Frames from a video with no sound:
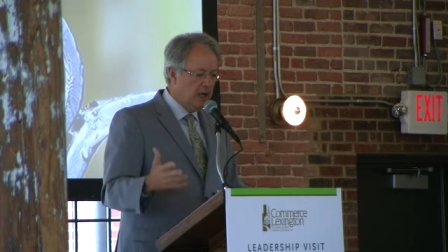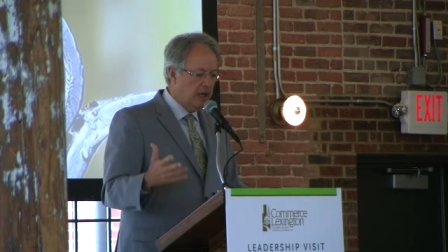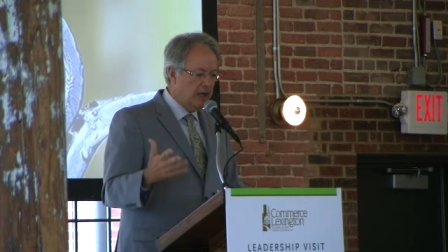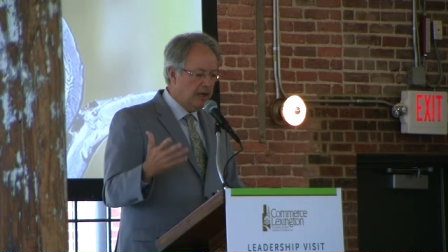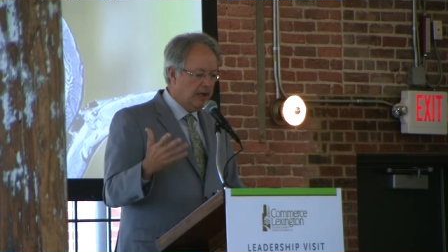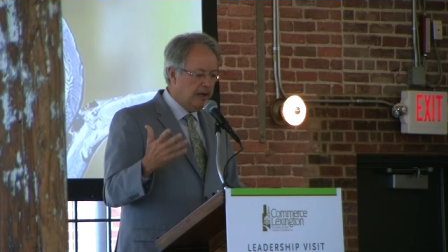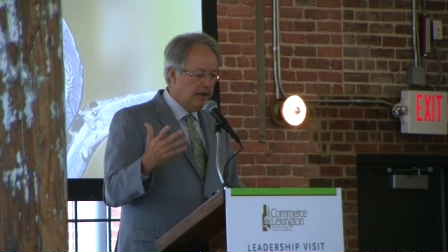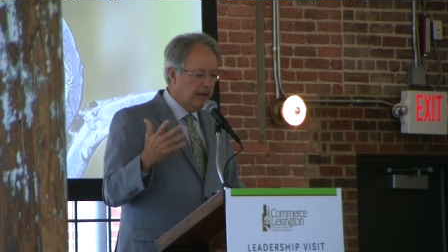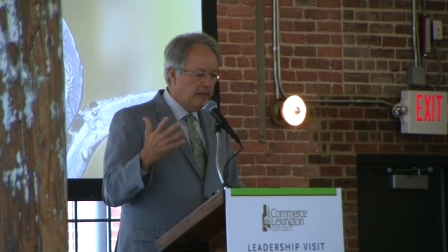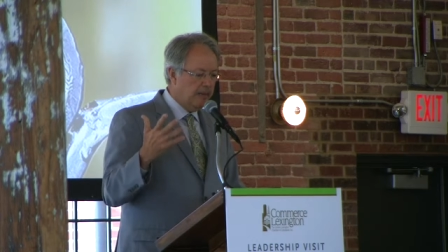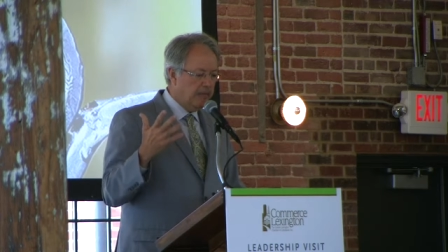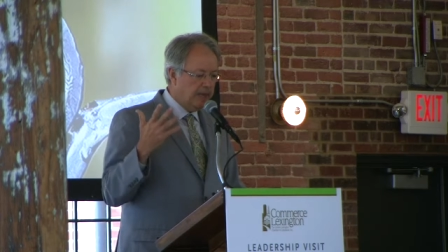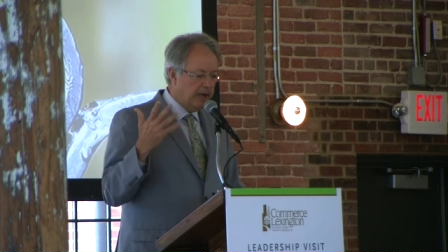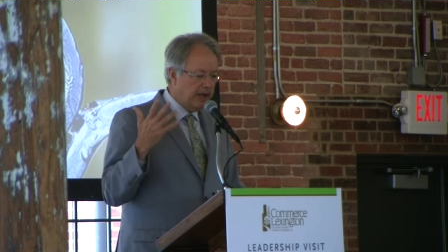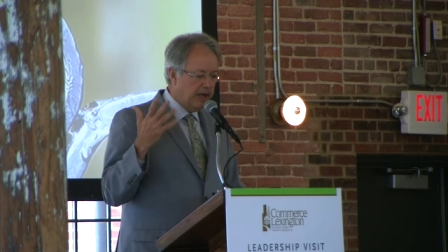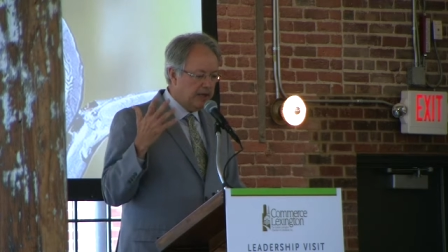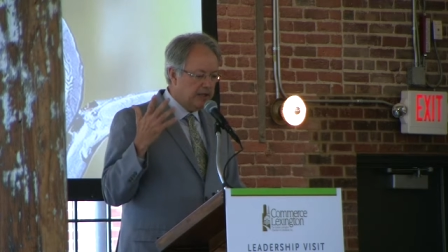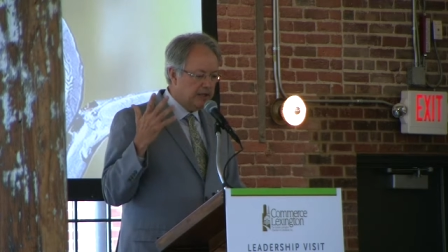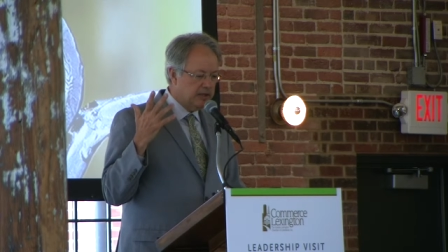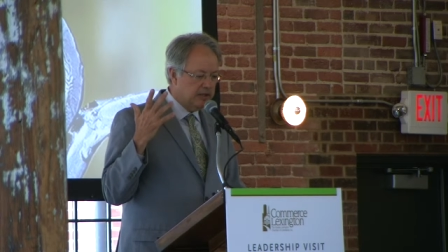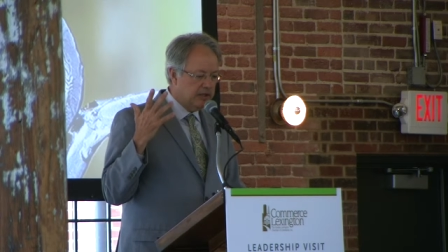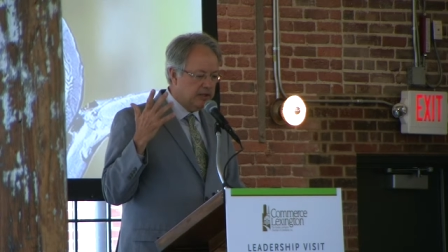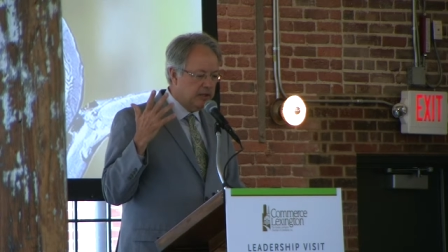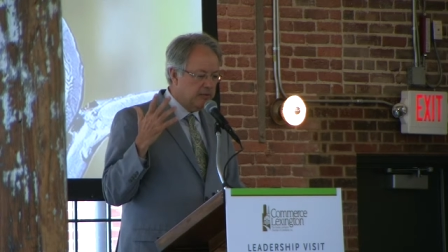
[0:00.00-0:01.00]

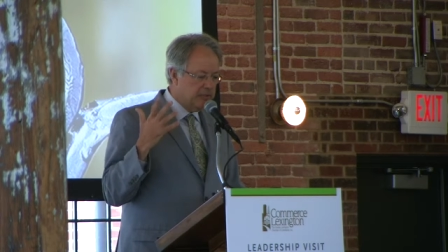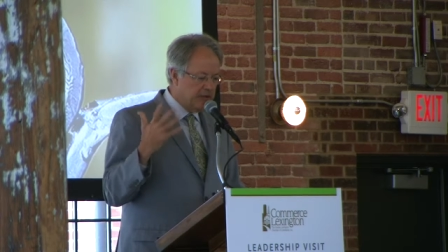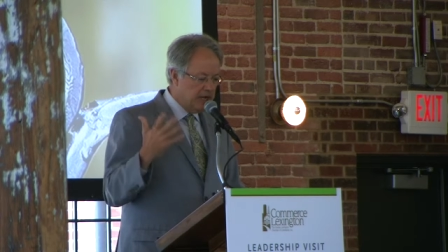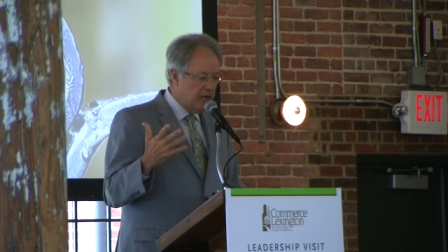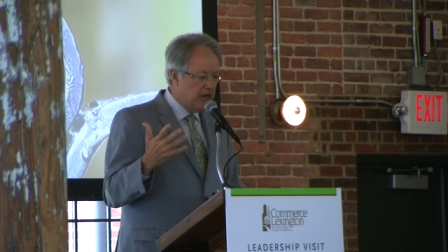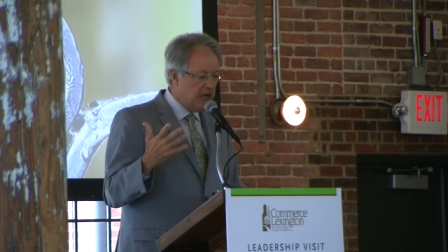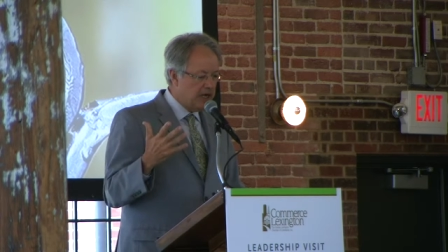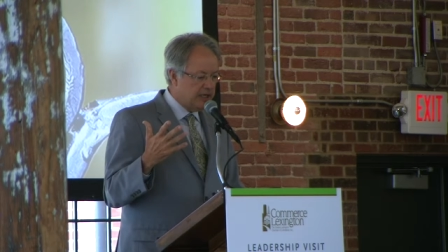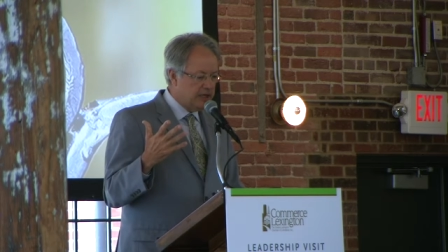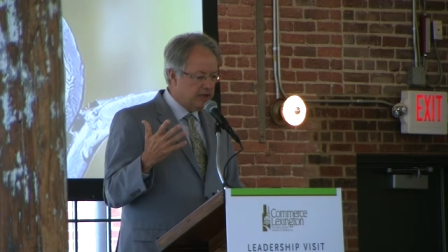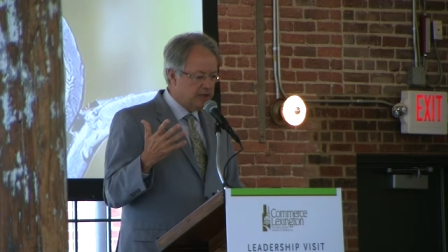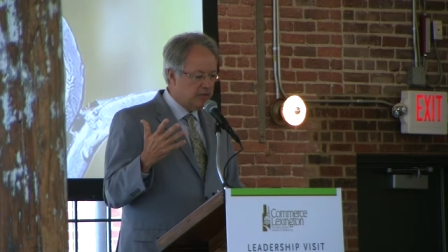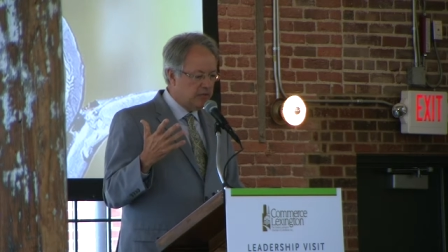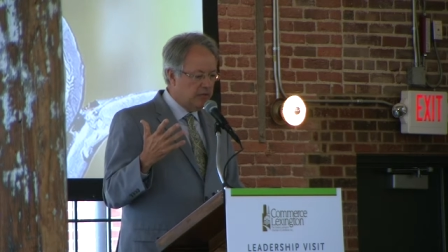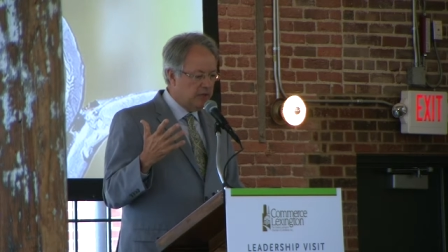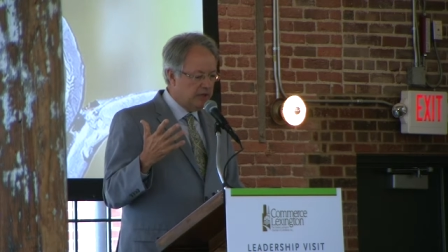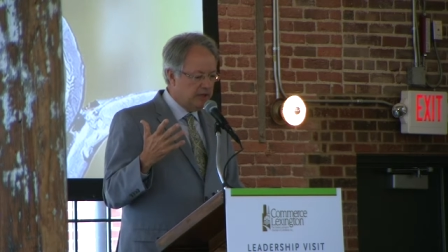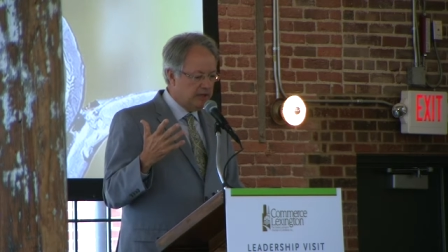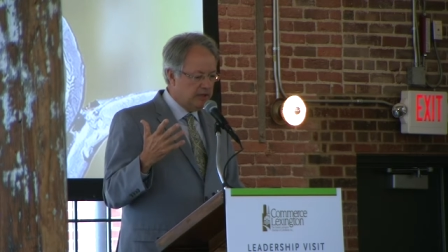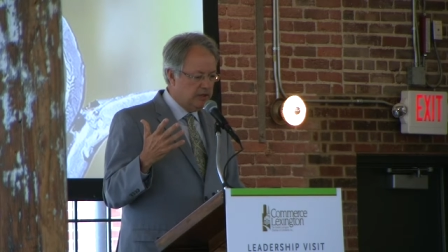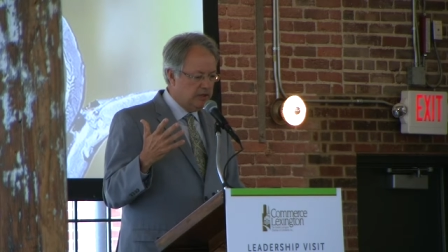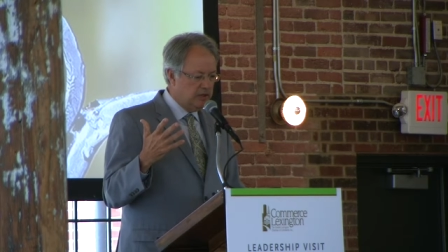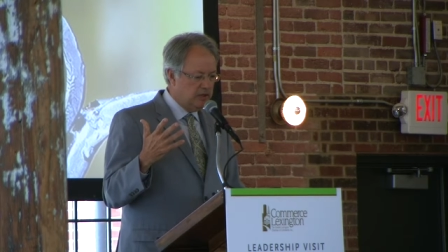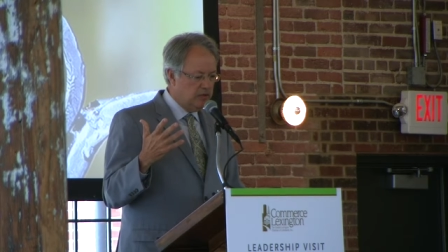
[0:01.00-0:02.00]
But to be honest
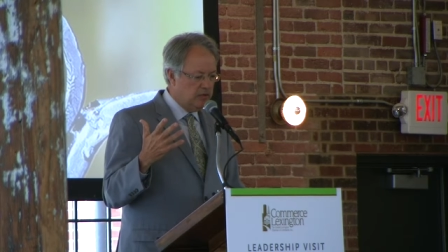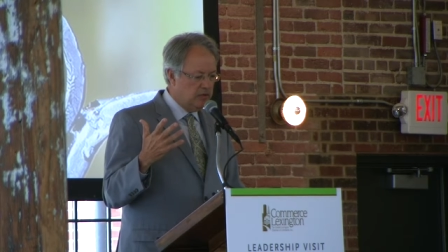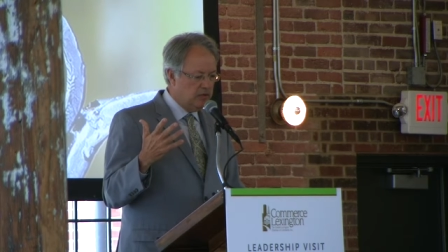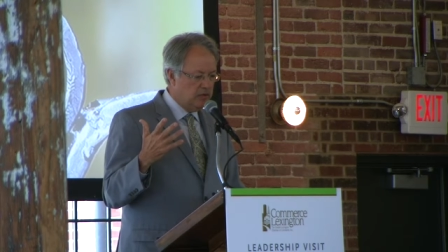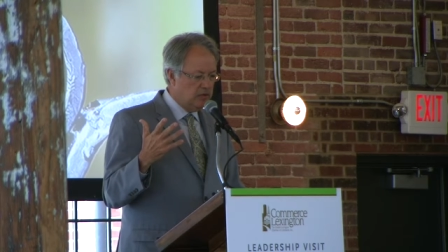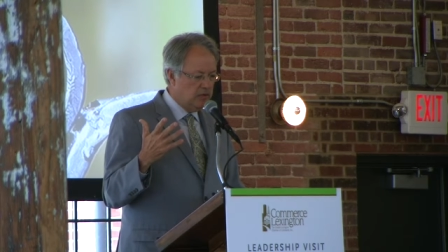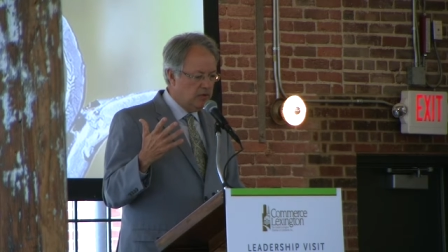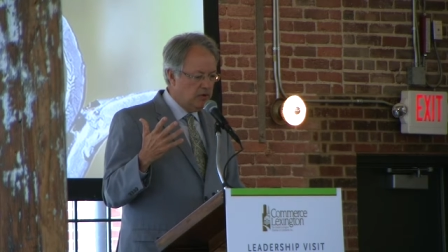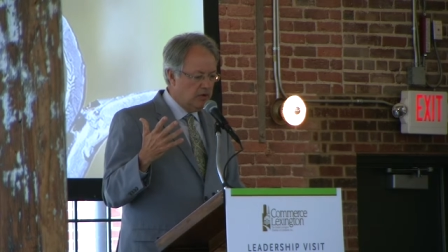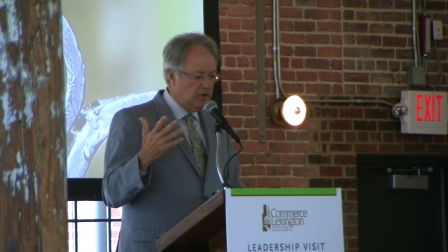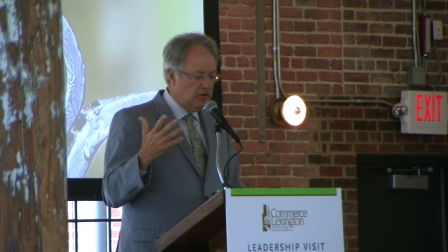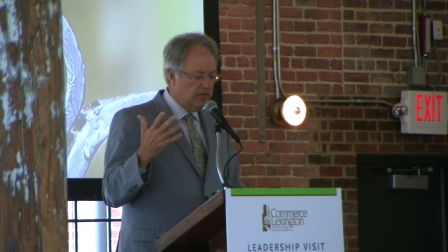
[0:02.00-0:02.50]
with you,